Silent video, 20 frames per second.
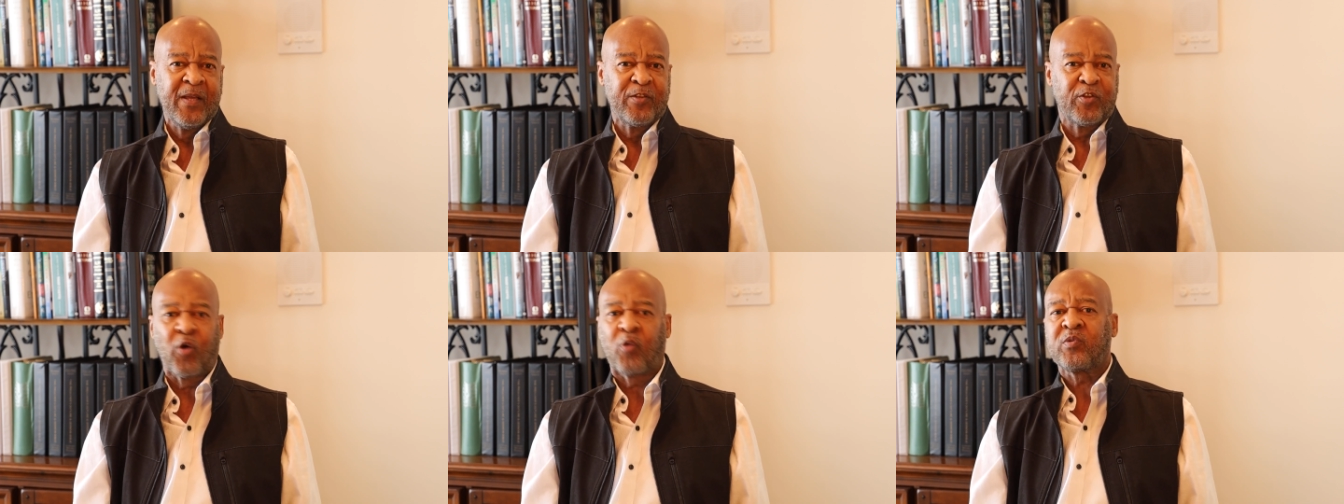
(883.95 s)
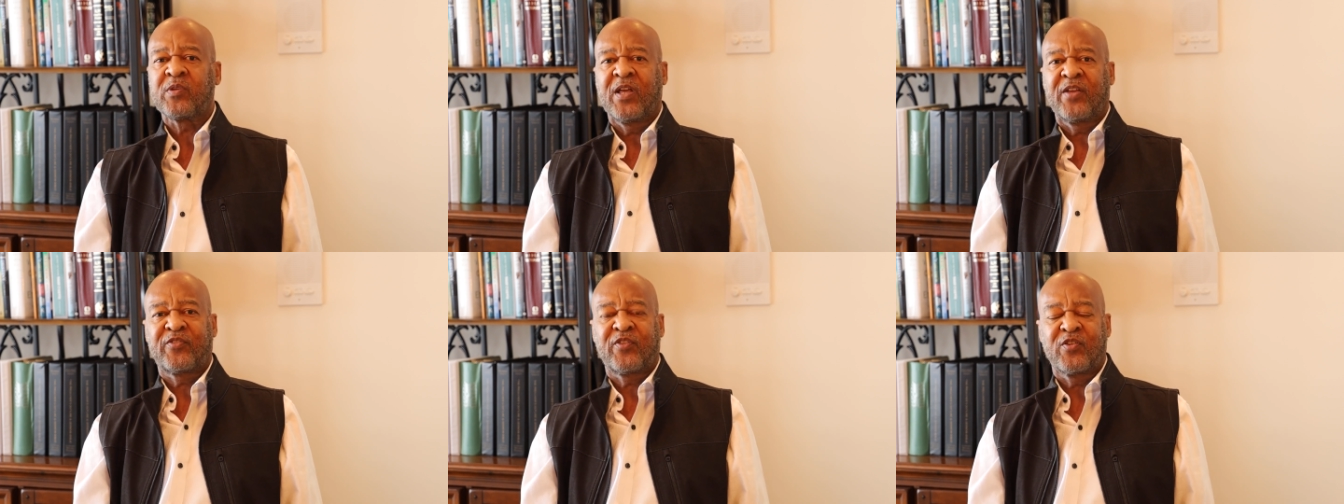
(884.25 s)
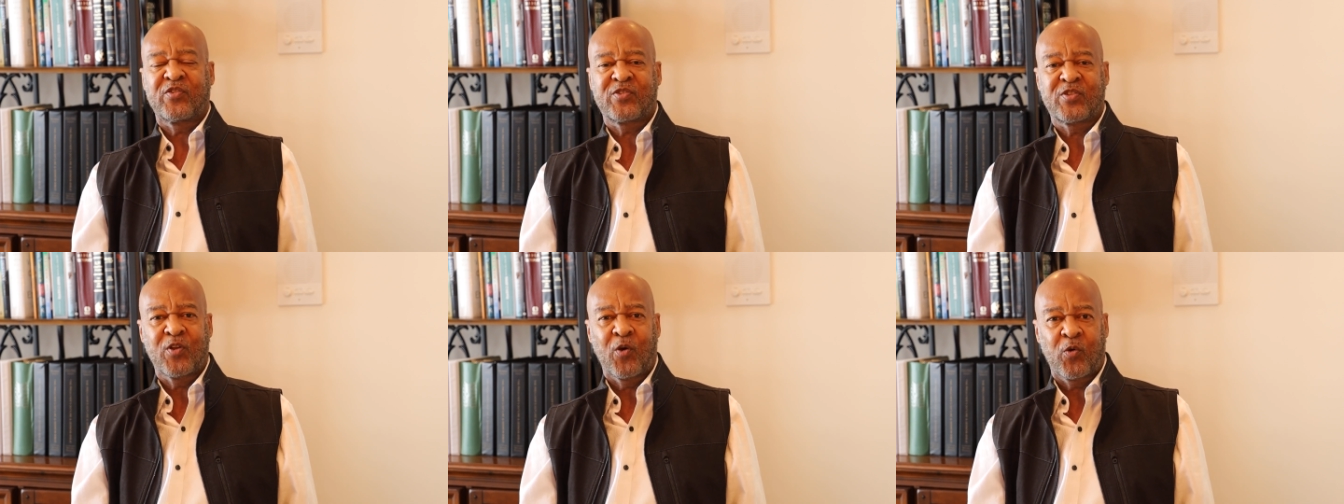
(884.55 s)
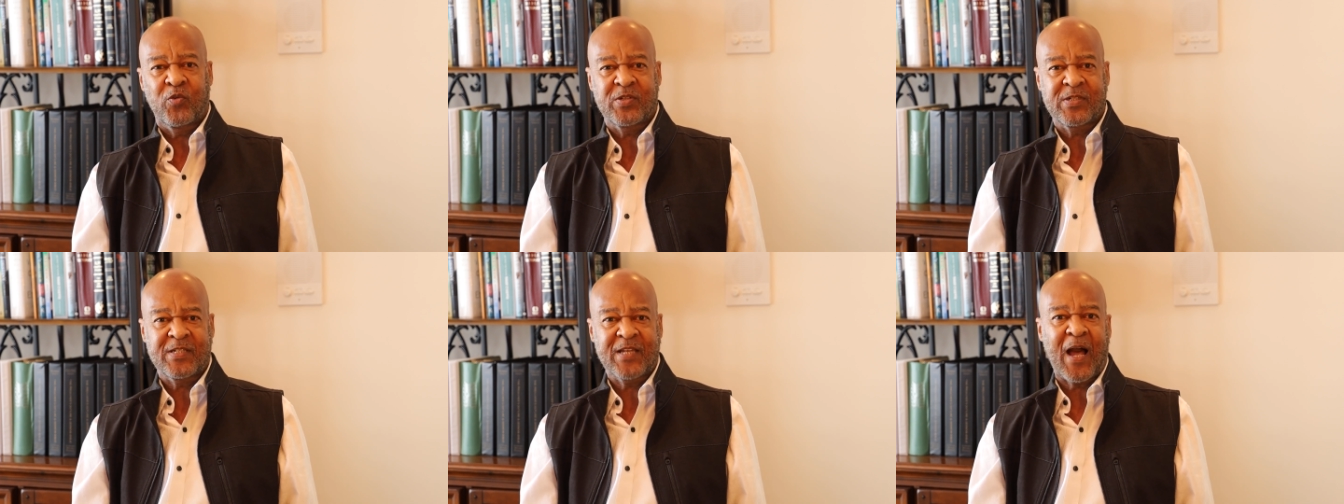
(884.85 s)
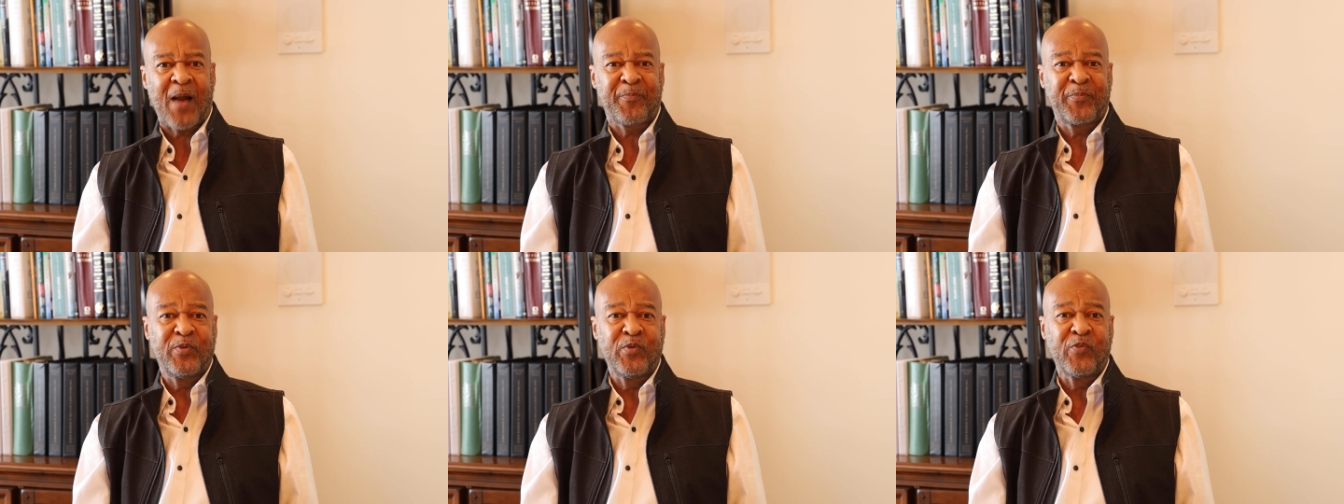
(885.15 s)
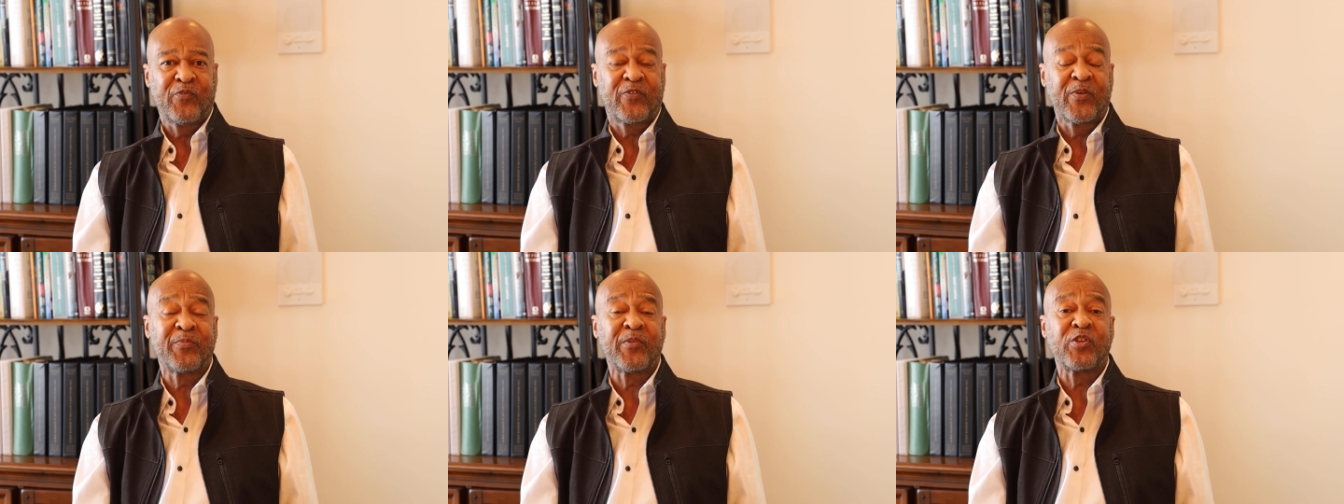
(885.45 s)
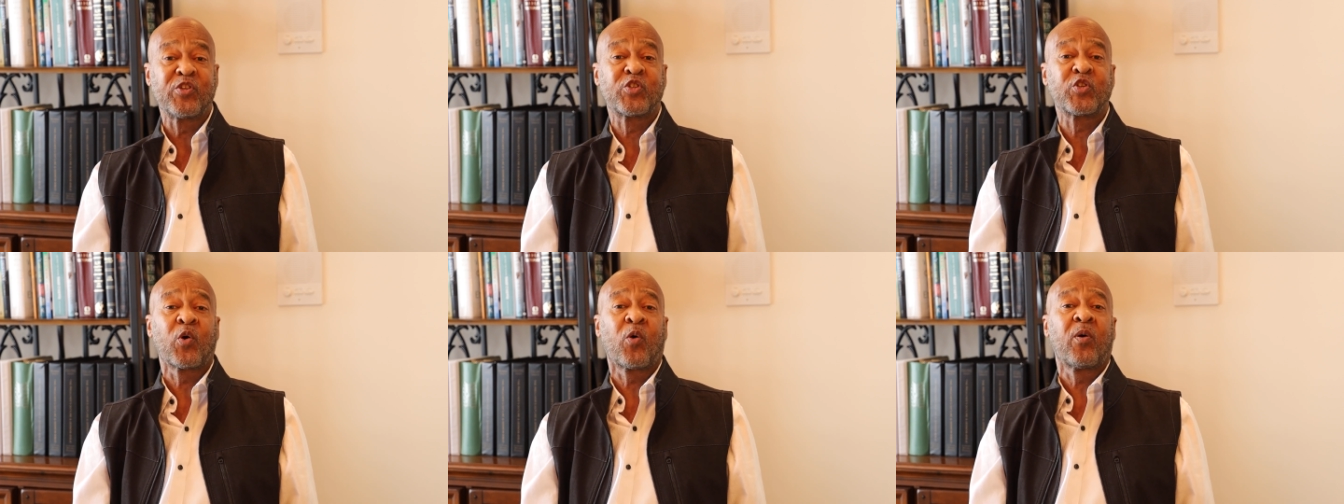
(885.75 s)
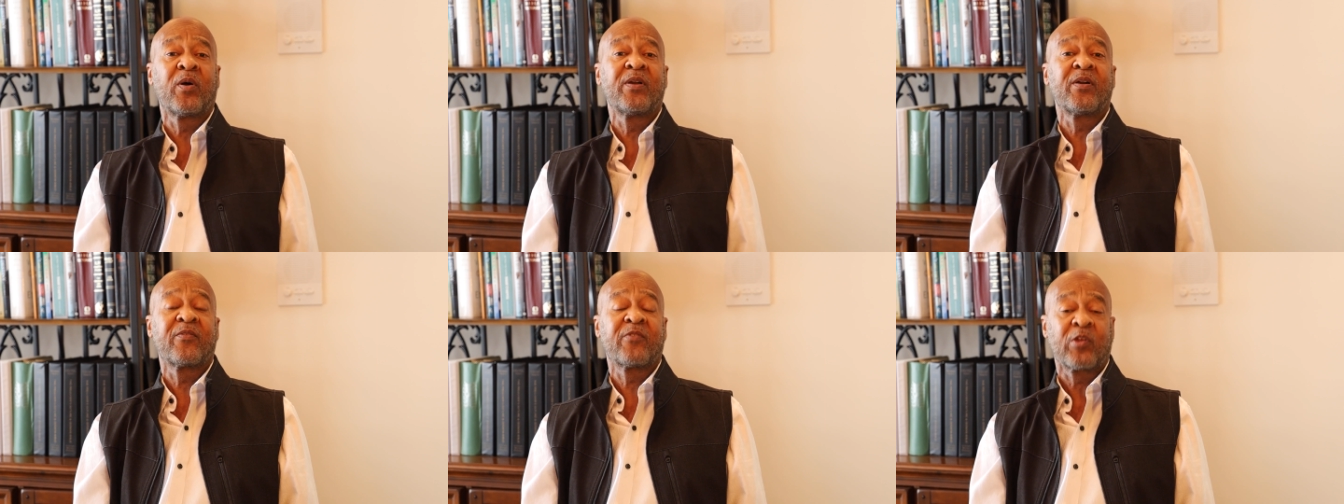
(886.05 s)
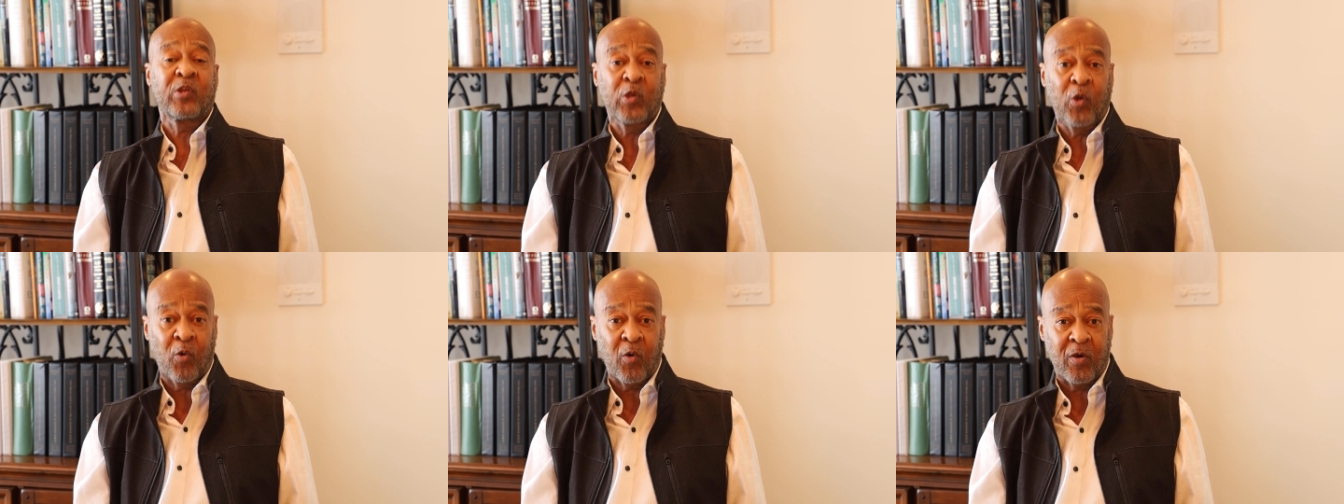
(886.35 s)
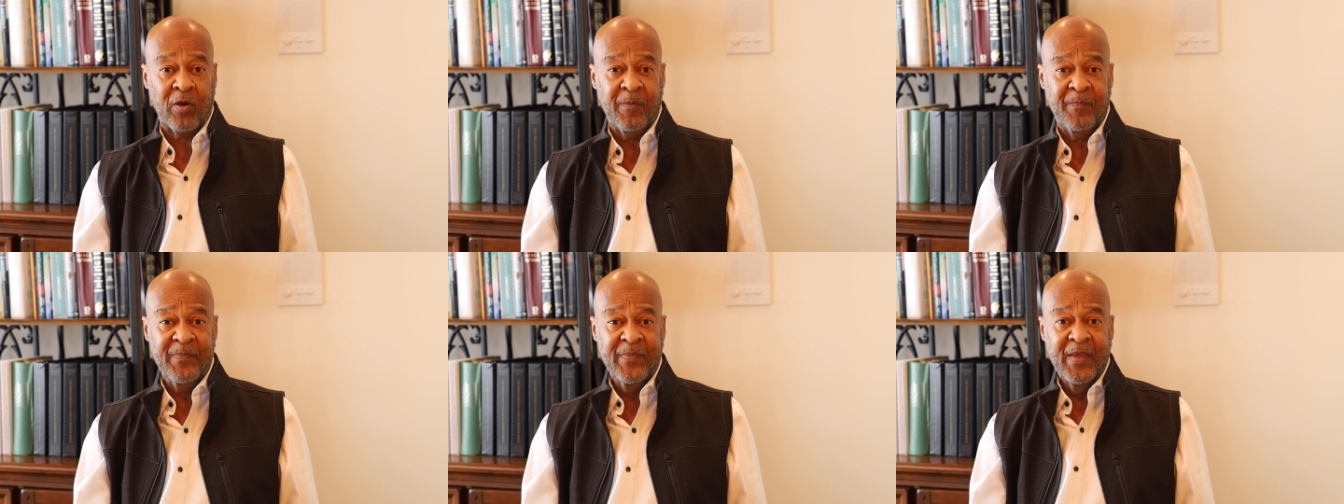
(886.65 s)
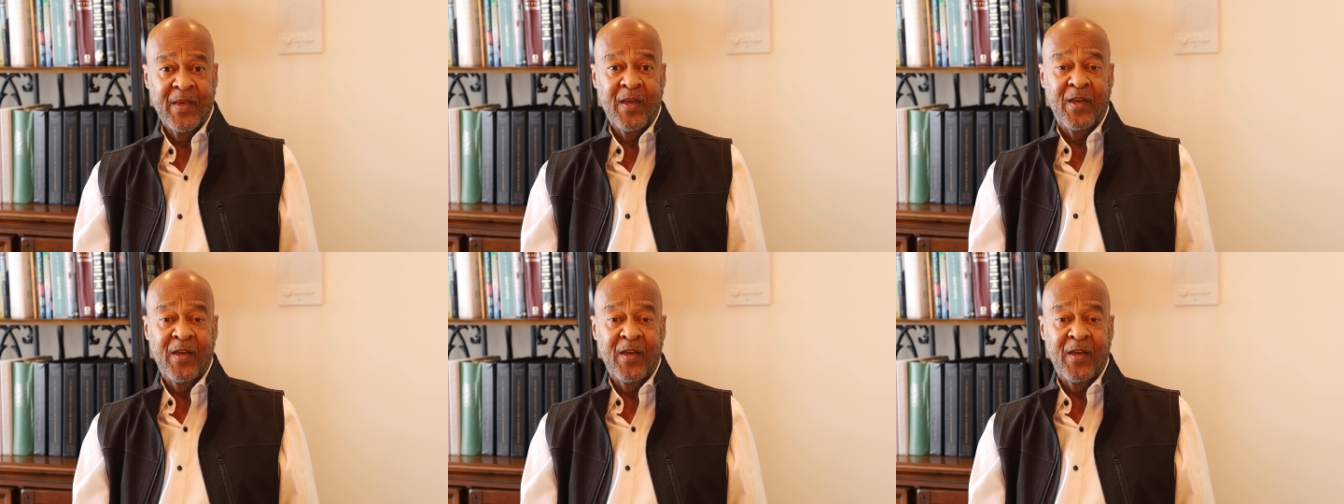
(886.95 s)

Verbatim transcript: Don't let this snow stop you from the joy of the Lord.